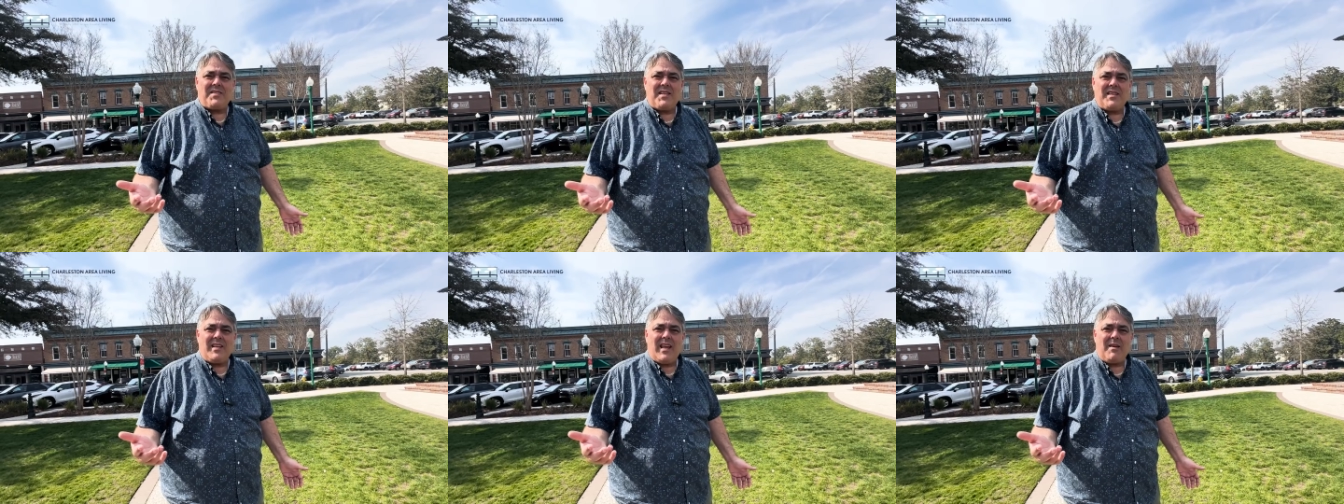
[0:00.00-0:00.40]

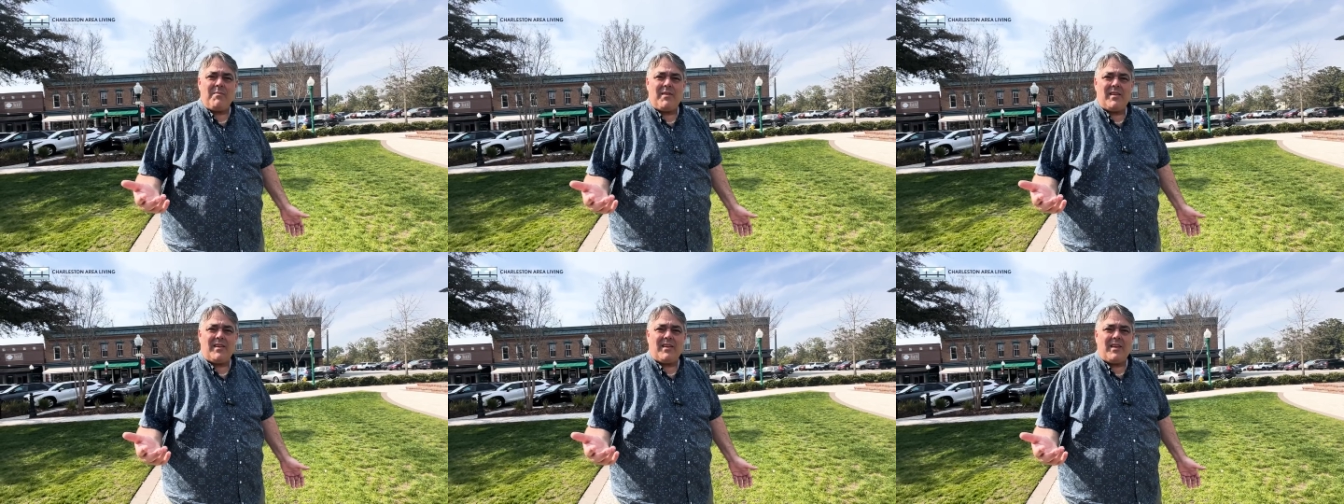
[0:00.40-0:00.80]
the name
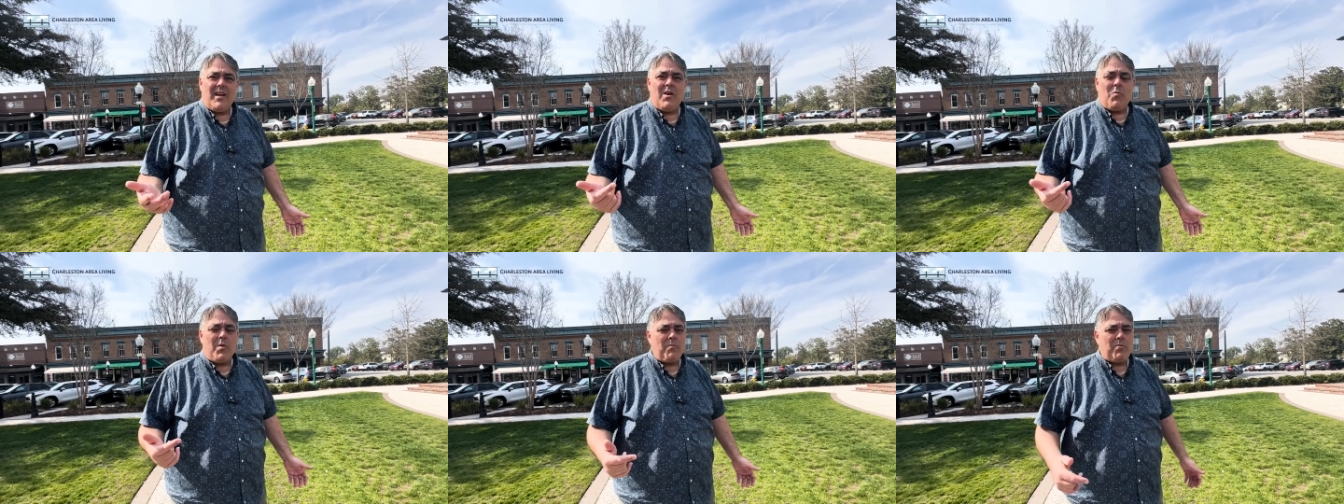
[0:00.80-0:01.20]
of the?
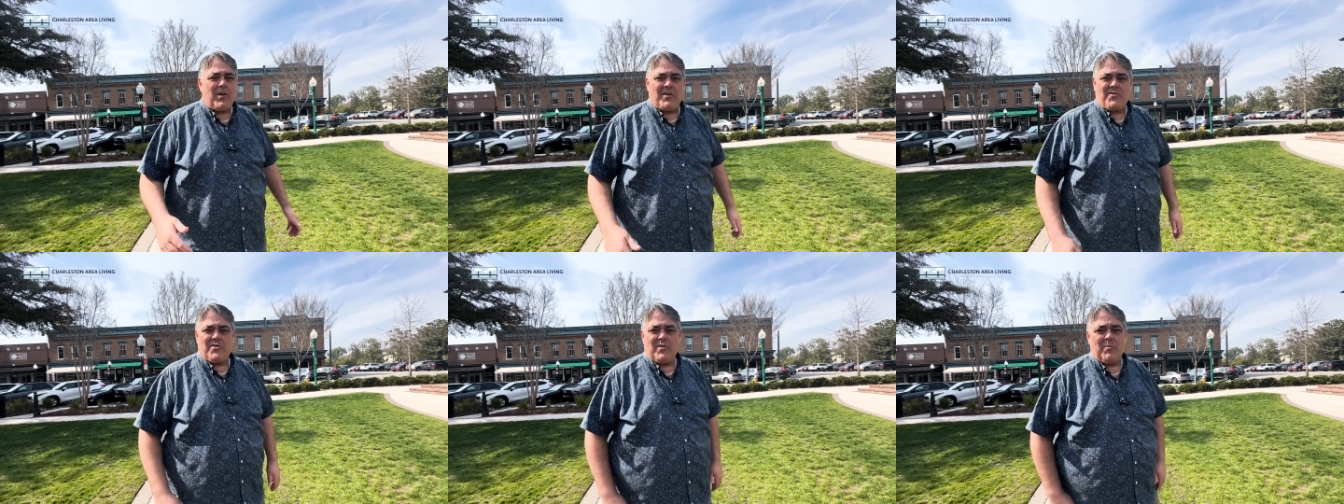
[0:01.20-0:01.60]
We
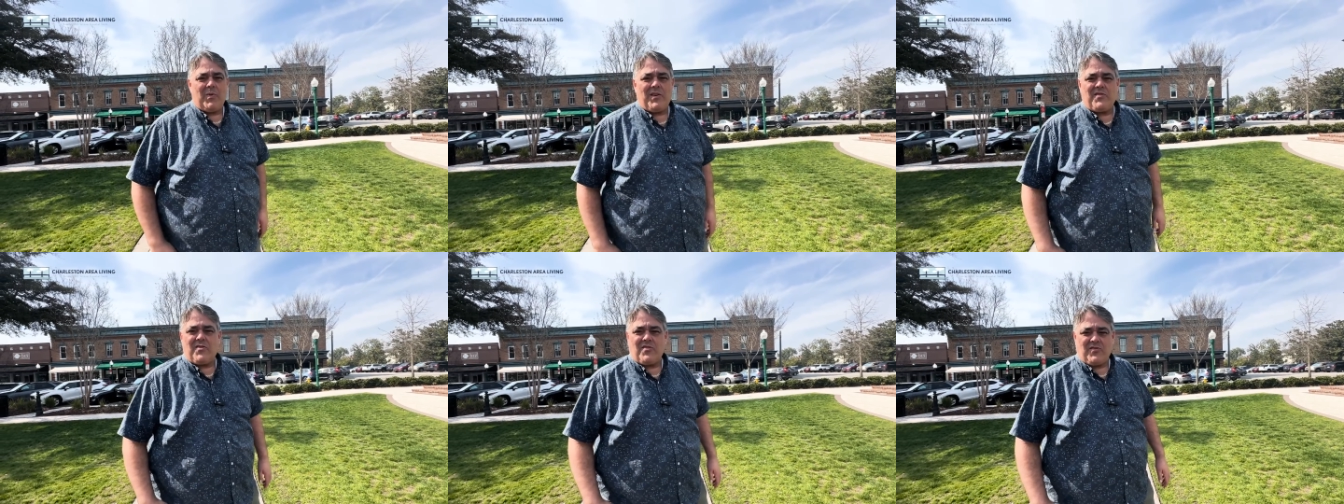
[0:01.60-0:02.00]
probably should have
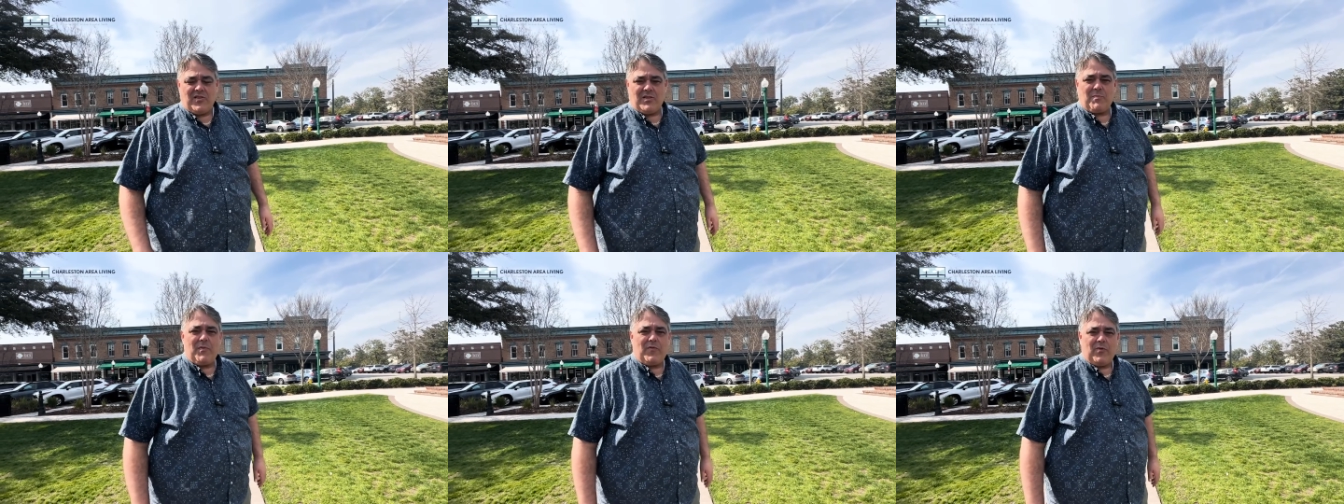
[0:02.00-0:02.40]
researched
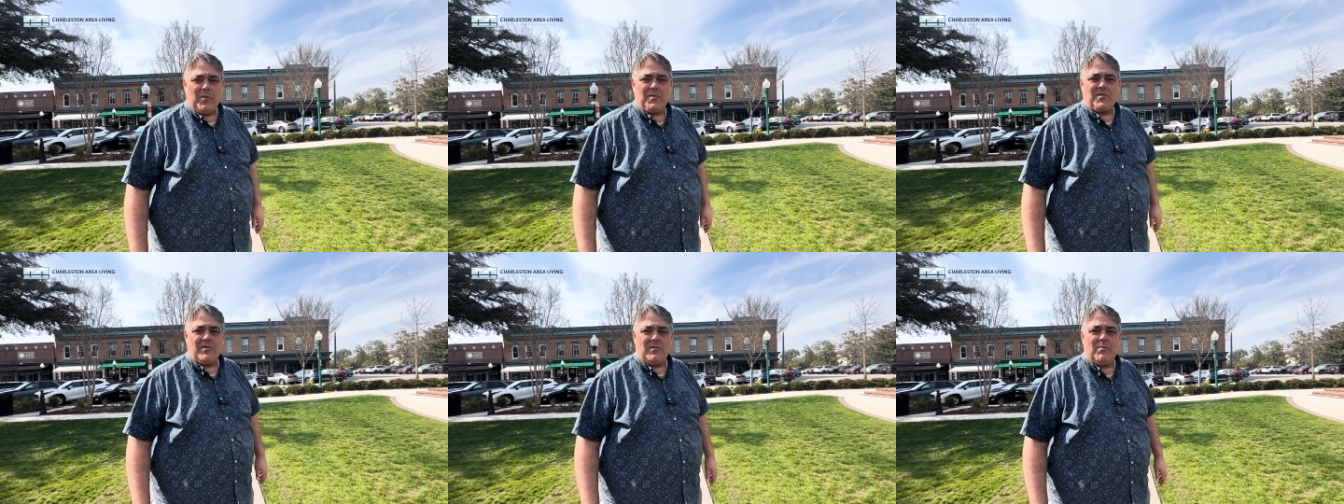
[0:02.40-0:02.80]
this before
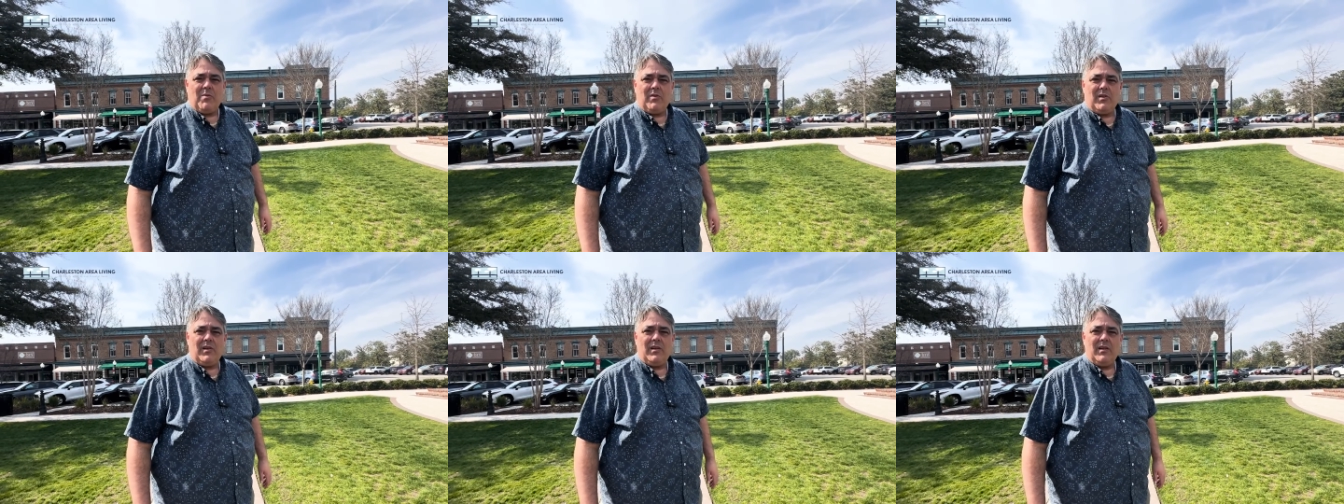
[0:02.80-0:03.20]
we started rolling.